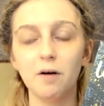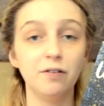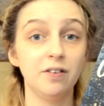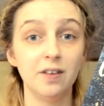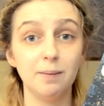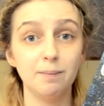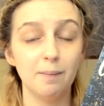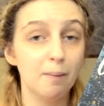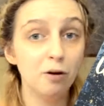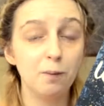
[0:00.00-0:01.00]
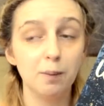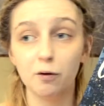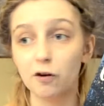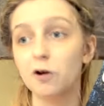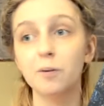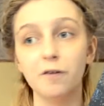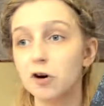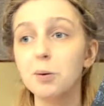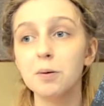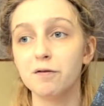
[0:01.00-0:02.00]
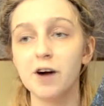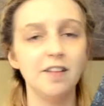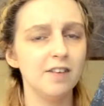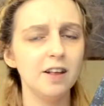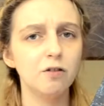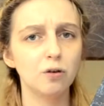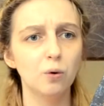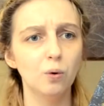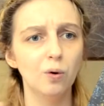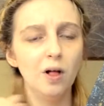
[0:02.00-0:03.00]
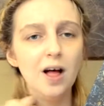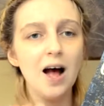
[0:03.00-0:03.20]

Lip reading: obviously most people grow up with a group of friends in school,